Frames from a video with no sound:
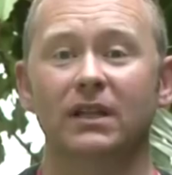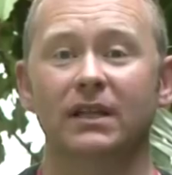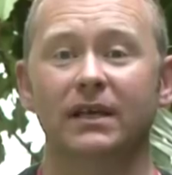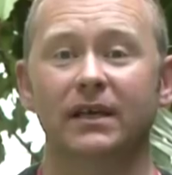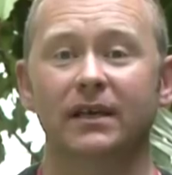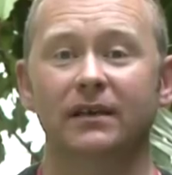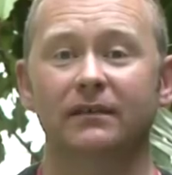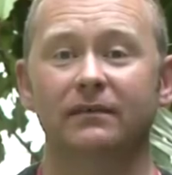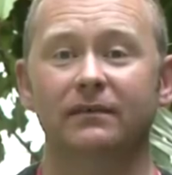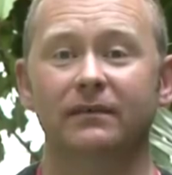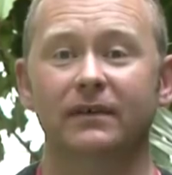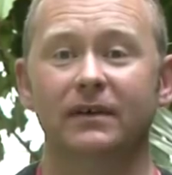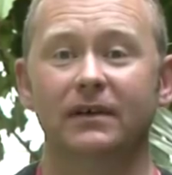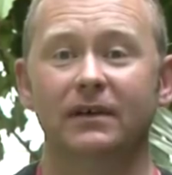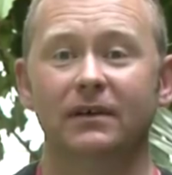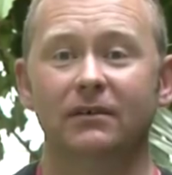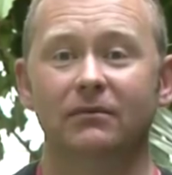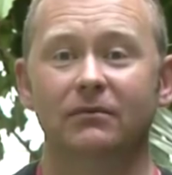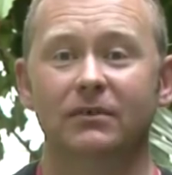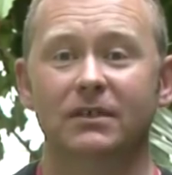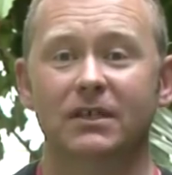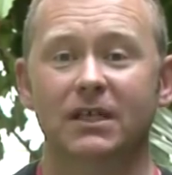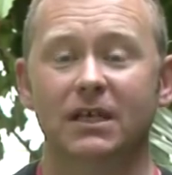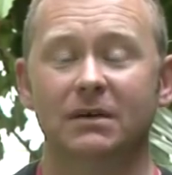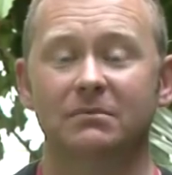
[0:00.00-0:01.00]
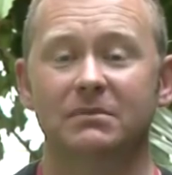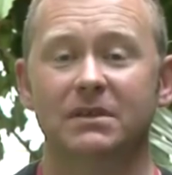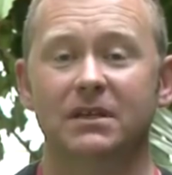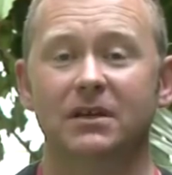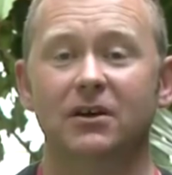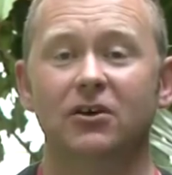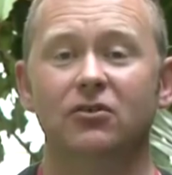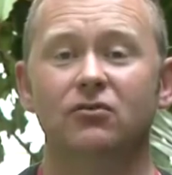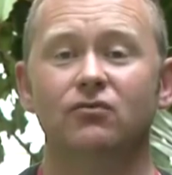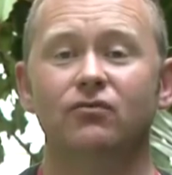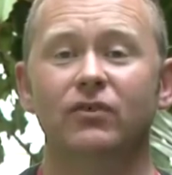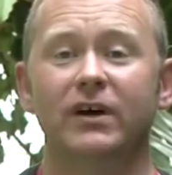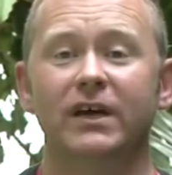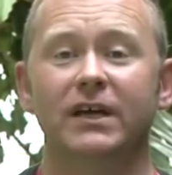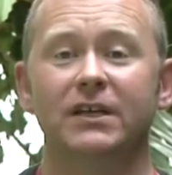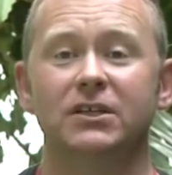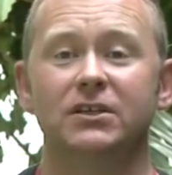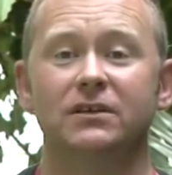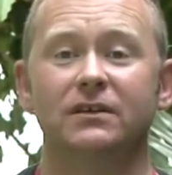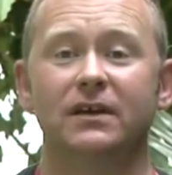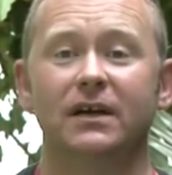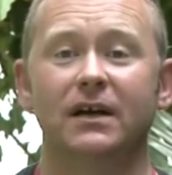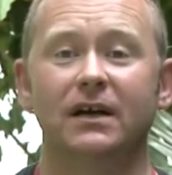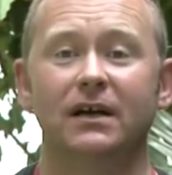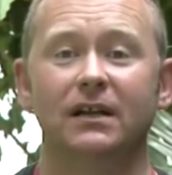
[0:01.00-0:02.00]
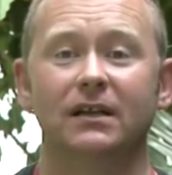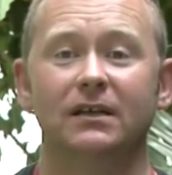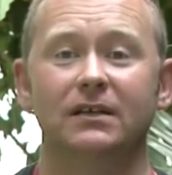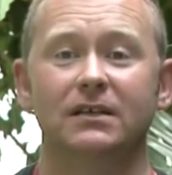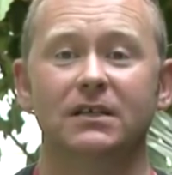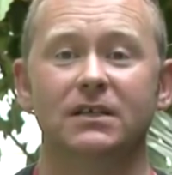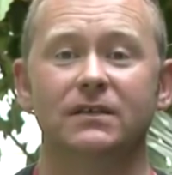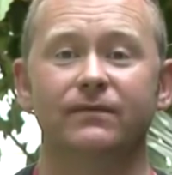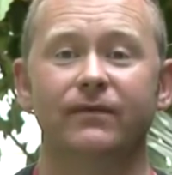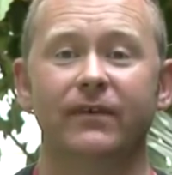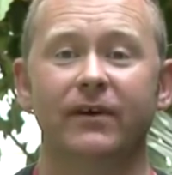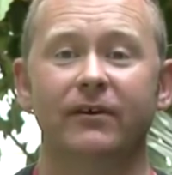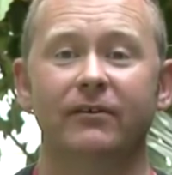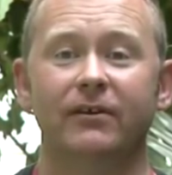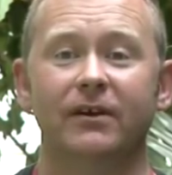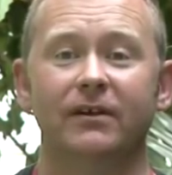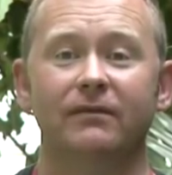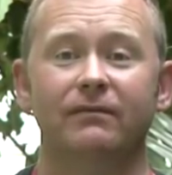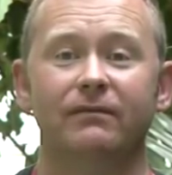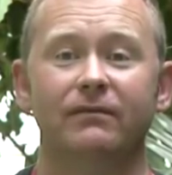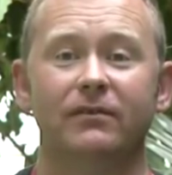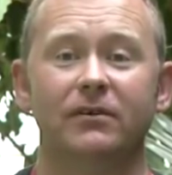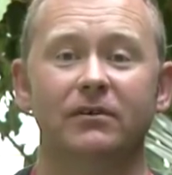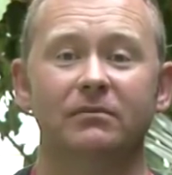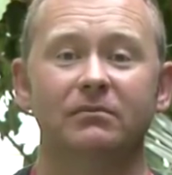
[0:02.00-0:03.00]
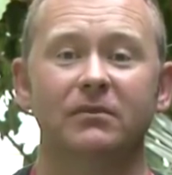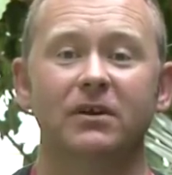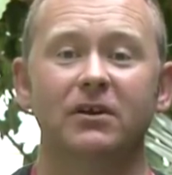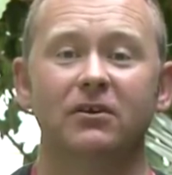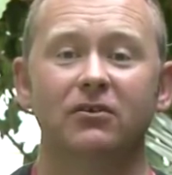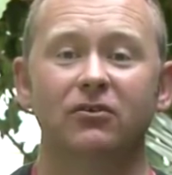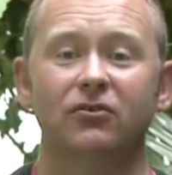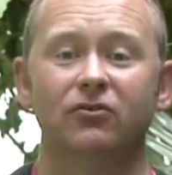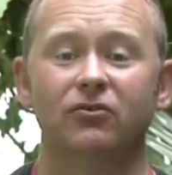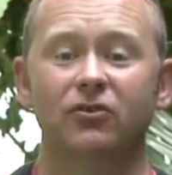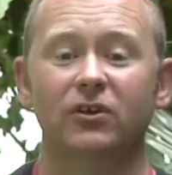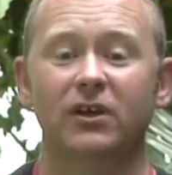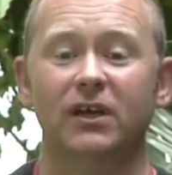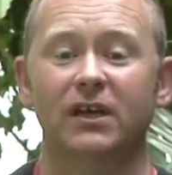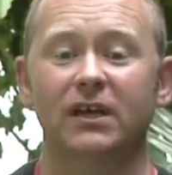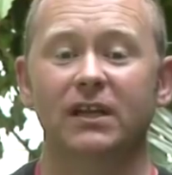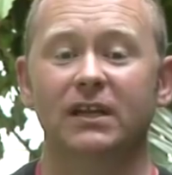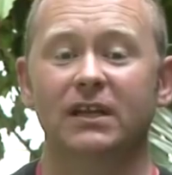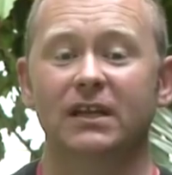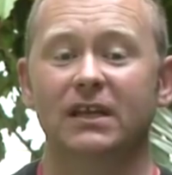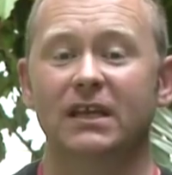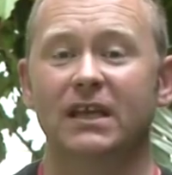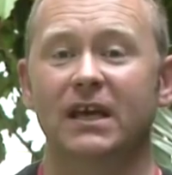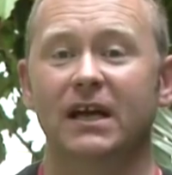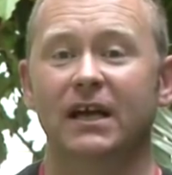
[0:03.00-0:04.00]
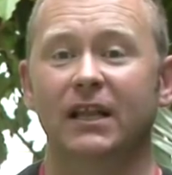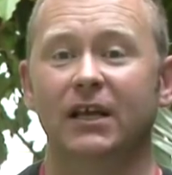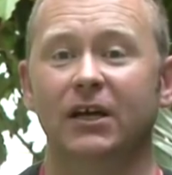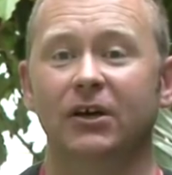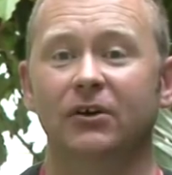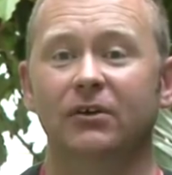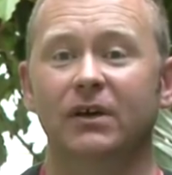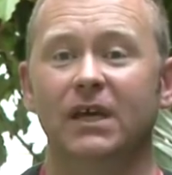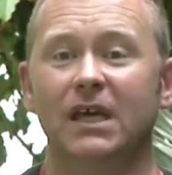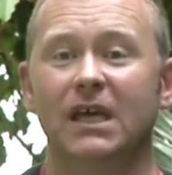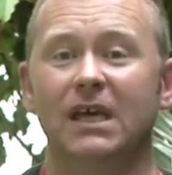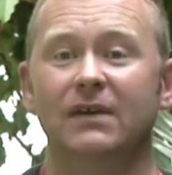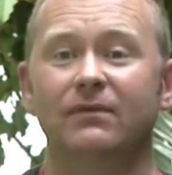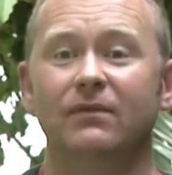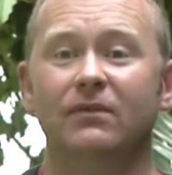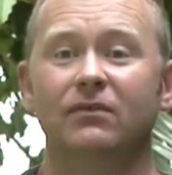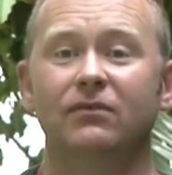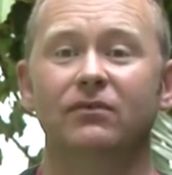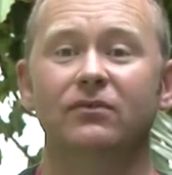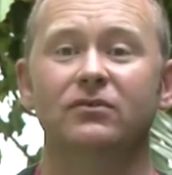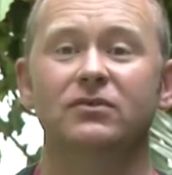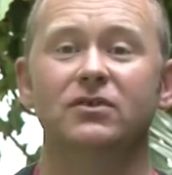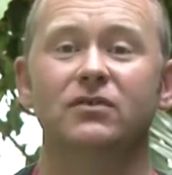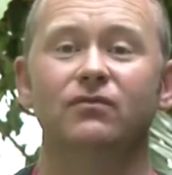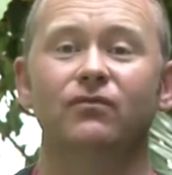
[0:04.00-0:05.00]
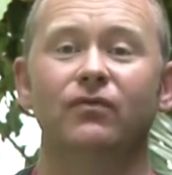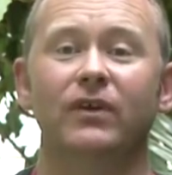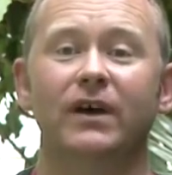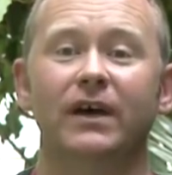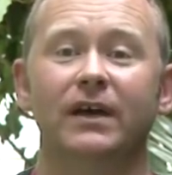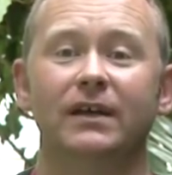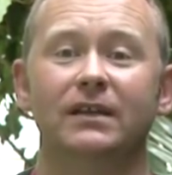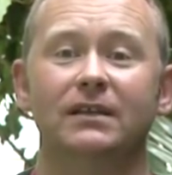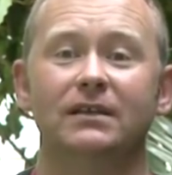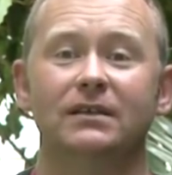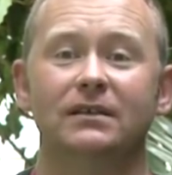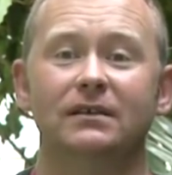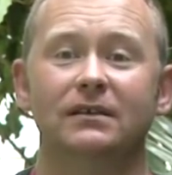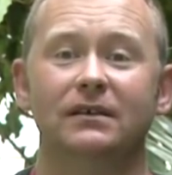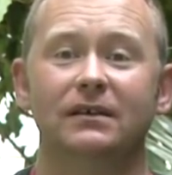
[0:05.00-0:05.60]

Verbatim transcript: leaf which comes in a whole range of colours, varying from green, yellow, even through to red.